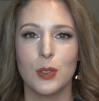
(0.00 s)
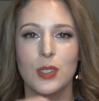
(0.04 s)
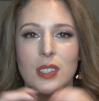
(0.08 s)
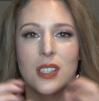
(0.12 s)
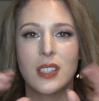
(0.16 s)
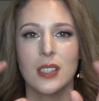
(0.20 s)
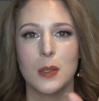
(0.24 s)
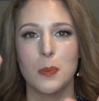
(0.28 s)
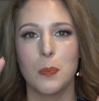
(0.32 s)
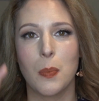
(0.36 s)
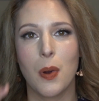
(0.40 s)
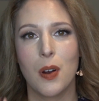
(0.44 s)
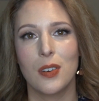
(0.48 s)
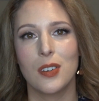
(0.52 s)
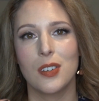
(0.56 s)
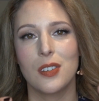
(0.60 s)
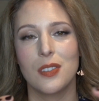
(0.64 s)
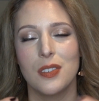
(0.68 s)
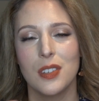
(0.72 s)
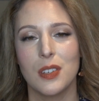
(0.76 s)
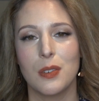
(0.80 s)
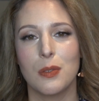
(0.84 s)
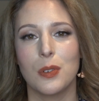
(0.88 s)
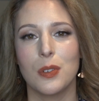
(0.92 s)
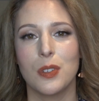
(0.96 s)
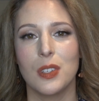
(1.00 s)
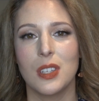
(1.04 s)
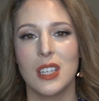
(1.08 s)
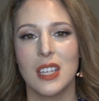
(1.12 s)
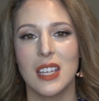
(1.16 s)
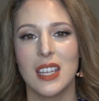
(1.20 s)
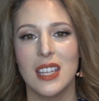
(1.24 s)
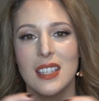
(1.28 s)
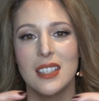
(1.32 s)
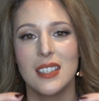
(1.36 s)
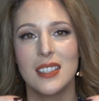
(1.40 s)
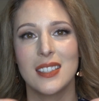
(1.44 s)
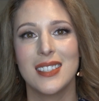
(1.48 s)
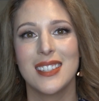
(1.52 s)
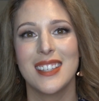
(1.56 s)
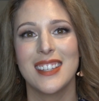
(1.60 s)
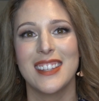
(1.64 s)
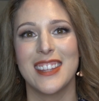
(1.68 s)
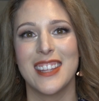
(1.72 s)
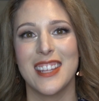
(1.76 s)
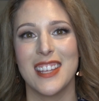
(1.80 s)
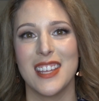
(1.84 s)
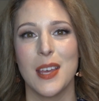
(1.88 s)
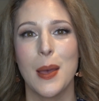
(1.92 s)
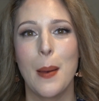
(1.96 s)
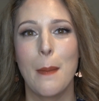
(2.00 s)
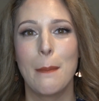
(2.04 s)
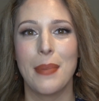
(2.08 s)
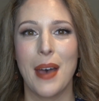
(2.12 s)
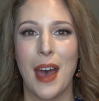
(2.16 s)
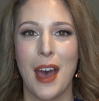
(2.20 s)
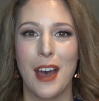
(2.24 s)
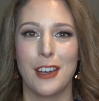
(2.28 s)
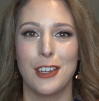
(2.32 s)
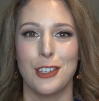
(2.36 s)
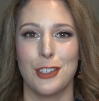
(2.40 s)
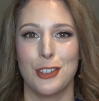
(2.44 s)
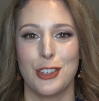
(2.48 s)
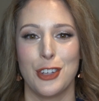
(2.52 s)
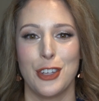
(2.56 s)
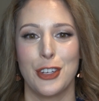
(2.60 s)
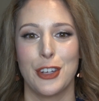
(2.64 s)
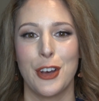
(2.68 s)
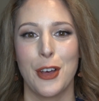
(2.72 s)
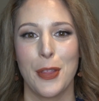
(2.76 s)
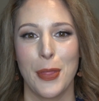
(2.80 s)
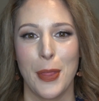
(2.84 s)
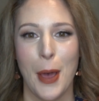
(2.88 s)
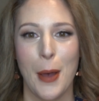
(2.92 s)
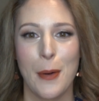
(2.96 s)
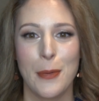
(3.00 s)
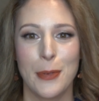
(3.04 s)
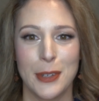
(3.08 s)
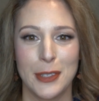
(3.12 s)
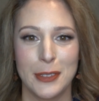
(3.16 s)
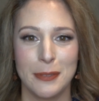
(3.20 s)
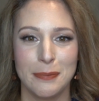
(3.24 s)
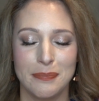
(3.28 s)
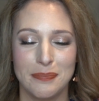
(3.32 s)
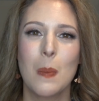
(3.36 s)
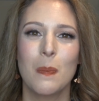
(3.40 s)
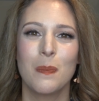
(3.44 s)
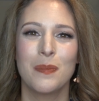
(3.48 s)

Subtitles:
since part of it really is the packaging on that one.